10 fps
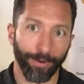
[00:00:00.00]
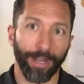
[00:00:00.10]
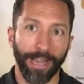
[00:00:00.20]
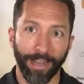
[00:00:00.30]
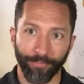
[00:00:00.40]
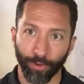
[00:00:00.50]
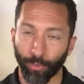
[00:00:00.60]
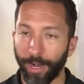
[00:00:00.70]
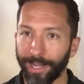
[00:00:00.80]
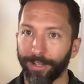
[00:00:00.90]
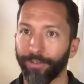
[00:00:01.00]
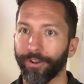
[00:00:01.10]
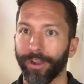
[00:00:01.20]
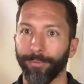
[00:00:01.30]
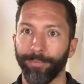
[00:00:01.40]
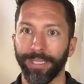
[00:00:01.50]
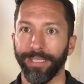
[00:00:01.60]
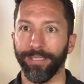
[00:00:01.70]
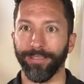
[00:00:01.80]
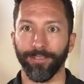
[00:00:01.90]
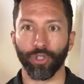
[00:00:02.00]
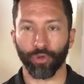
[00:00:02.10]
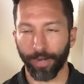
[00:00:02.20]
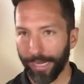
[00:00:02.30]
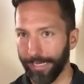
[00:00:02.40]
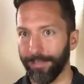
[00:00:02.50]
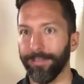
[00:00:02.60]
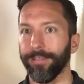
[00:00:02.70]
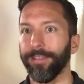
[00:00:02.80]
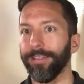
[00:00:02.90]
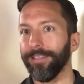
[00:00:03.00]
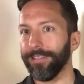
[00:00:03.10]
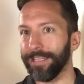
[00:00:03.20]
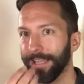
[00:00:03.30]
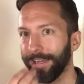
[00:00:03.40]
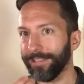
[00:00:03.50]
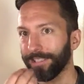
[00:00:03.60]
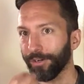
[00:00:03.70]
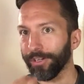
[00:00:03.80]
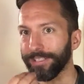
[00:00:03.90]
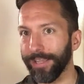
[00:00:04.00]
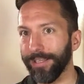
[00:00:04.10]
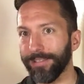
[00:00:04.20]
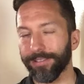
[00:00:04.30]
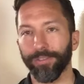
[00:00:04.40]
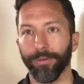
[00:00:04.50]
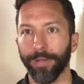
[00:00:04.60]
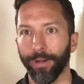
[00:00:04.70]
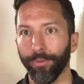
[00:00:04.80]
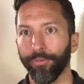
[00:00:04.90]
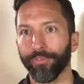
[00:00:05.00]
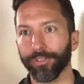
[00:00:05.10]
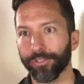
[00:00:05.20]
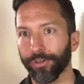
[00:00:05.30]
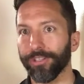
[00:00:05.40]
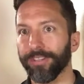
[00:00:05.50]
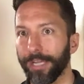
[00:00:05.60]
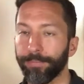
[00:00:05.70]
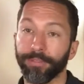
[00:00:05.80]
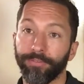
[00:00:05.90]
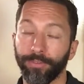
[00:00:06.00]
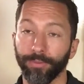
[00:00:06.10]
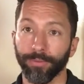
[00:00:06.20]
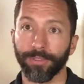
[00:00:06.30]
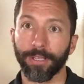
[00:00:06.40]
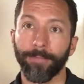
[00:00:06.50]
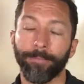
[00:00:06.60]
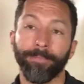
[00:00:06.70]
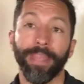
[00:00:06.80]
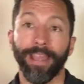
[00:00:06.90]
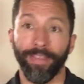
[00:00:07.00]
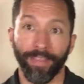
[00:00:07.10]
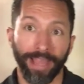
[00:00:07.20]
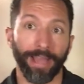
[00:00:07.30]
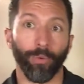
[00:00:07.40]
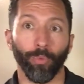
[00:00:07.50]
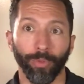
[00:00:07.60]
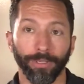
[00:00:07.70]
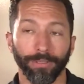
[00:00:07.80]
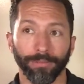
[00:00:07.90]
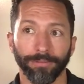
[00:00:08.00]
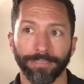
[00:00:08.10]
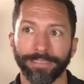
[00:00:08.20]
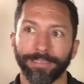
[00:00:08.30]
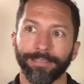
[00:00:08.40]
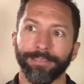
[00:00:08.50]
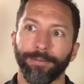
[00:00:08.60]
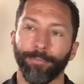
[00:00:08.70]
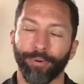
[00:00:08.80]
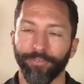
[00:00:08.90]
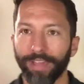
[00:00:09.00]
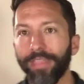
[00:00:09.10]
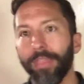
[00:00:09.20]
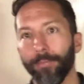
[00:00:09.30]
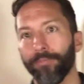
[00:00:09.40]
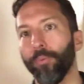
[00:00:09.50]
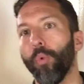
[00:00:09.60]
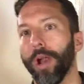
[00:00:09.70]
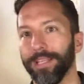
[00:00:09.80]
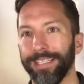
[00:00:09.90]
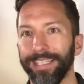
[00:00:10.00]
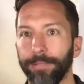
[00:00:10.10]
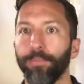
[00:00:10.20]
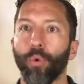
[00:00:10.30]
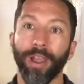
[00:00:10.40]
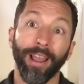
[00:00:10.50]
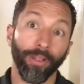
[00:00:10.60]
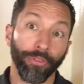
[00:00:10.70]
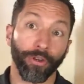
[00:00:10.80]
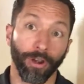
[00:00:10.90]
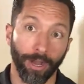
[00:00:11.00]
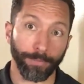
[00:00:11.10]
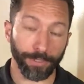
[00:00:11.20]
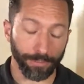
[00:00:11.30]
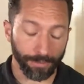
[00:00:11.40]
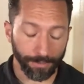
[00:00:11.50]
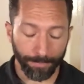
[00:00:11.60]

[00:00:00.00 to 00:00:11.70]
after a while, they're going to be trained to get a certain taste in their mouth for certain types of foods, and that will prevent them from wanting to eat more healthier options.